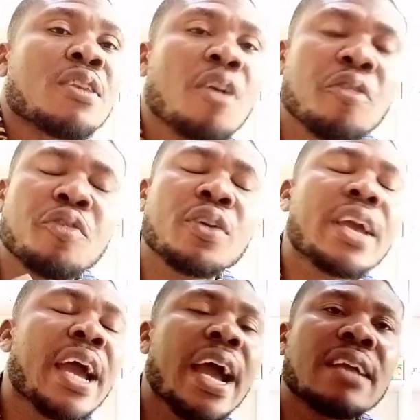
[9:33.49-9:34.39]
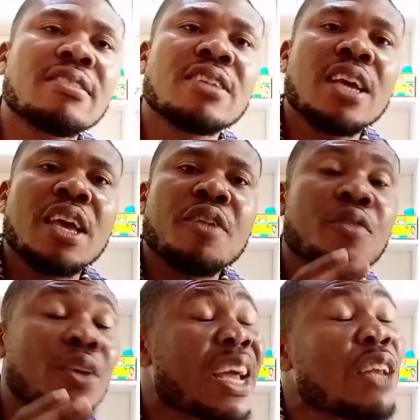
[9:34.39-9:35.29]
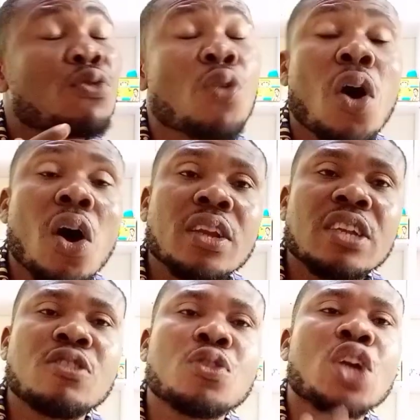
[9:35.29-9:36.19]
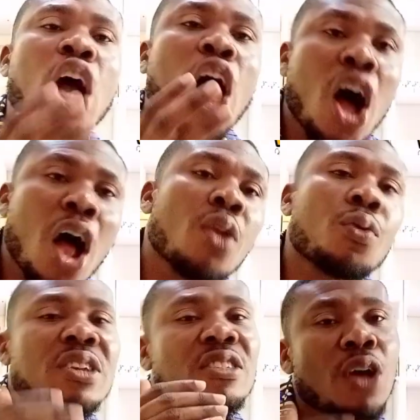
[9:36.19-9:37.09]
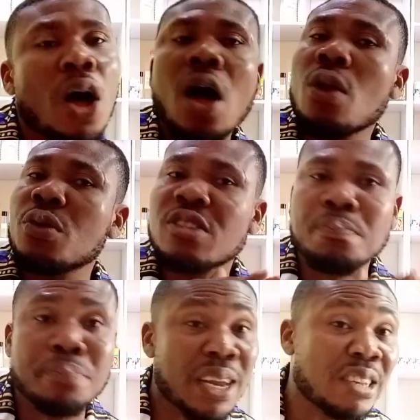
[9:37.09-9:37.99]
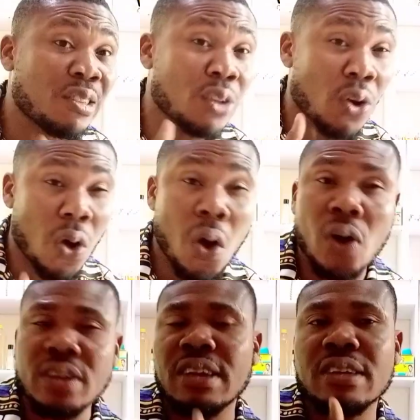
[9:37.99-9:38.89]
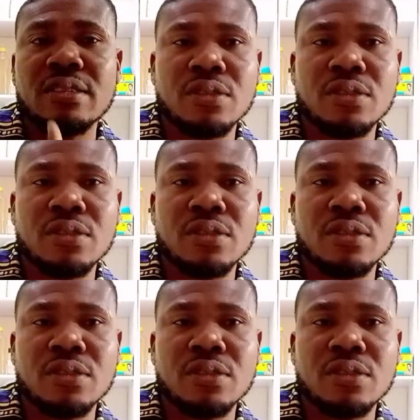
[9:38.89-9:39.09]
Don't forget, if you can do all this, you can always place your order,